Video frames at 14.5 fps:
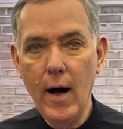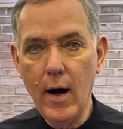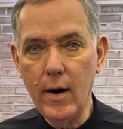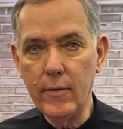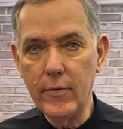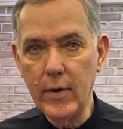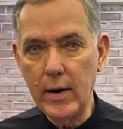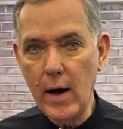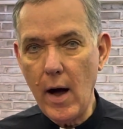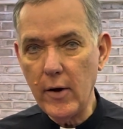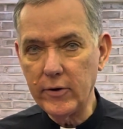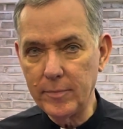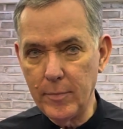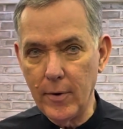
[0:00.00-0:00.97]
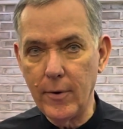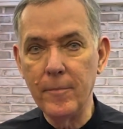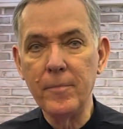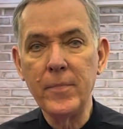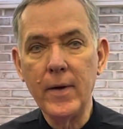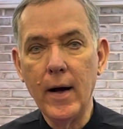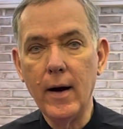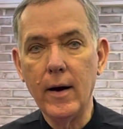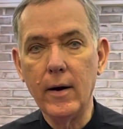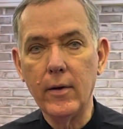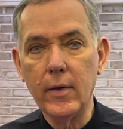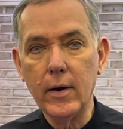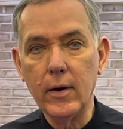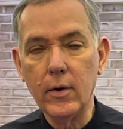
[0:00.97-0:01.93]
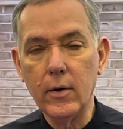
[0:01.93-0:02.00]
of the gospel.
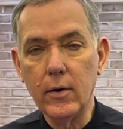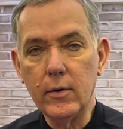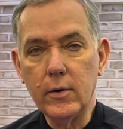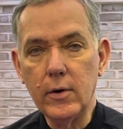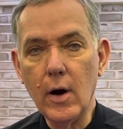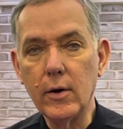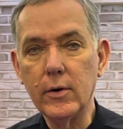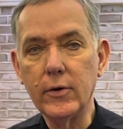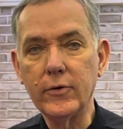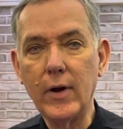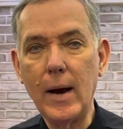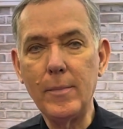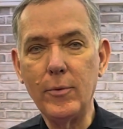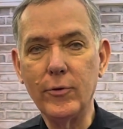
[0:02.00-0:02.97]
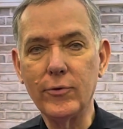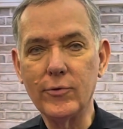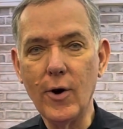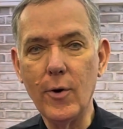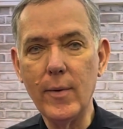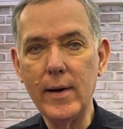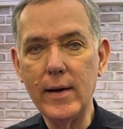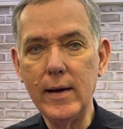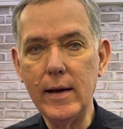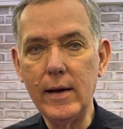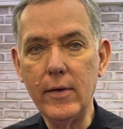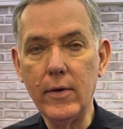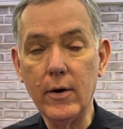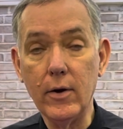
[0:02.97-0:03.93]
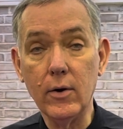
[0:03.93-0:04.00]
Their young disciples growing
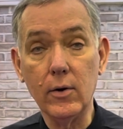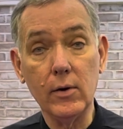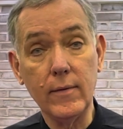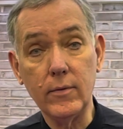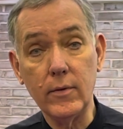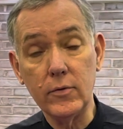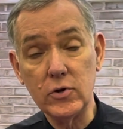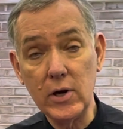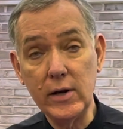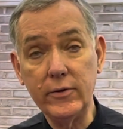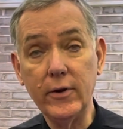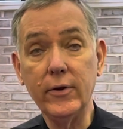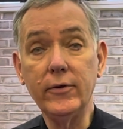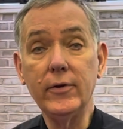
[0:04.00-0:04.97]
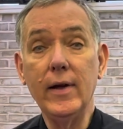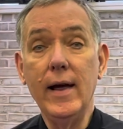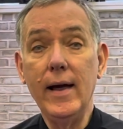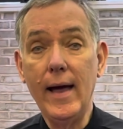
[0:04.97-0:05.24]
in their love of Jesus